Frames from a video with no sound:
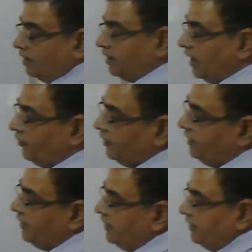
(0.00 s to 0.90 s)
now
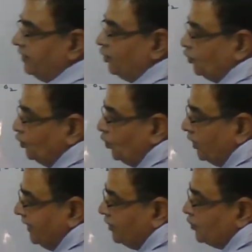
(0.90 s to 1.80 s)
in delta 2,
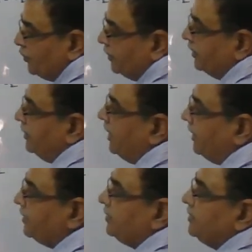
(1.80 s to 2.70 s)
what I do here,
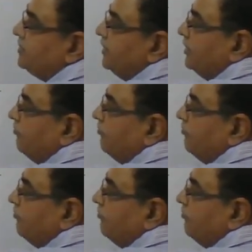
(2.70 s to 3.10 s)
I need